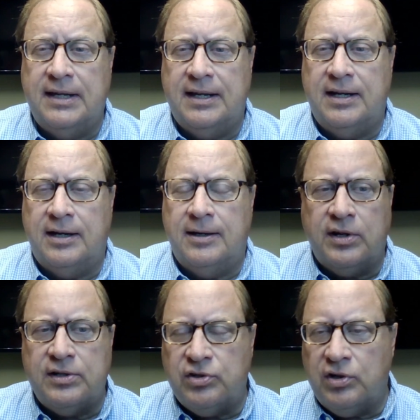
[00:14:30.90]
that
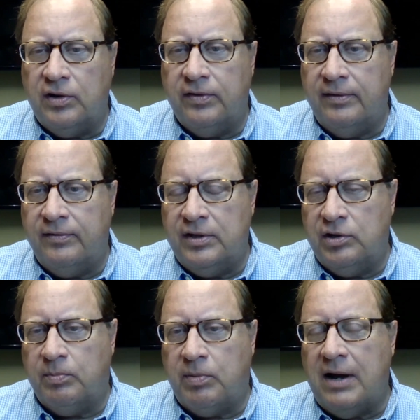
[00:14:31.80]
you're conservative
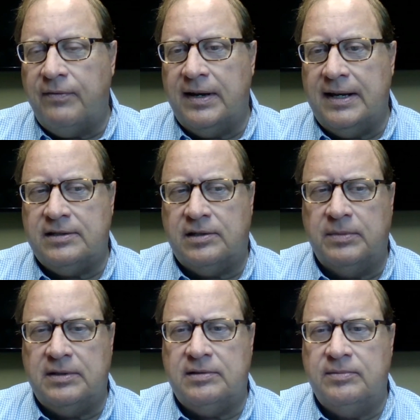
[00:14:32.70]
in your profit
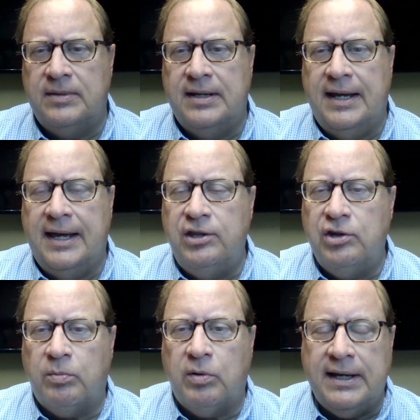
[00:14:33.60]
estimates,
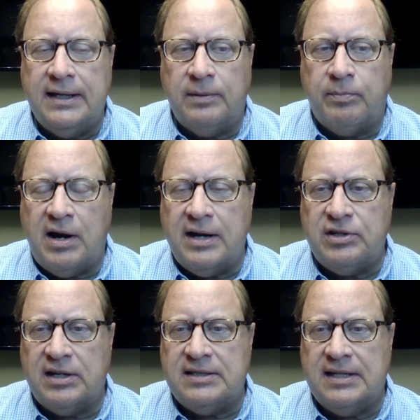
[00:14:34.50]
and you're bringing the
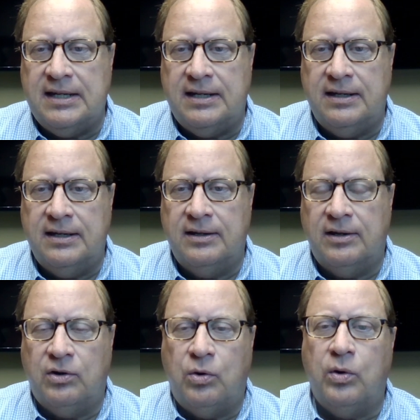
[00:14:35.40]
projects in
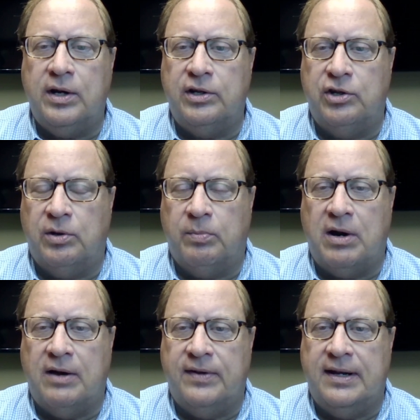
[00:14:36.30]
according to your
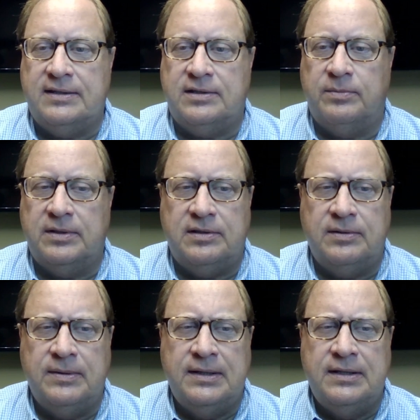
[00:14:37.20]
profit estimates.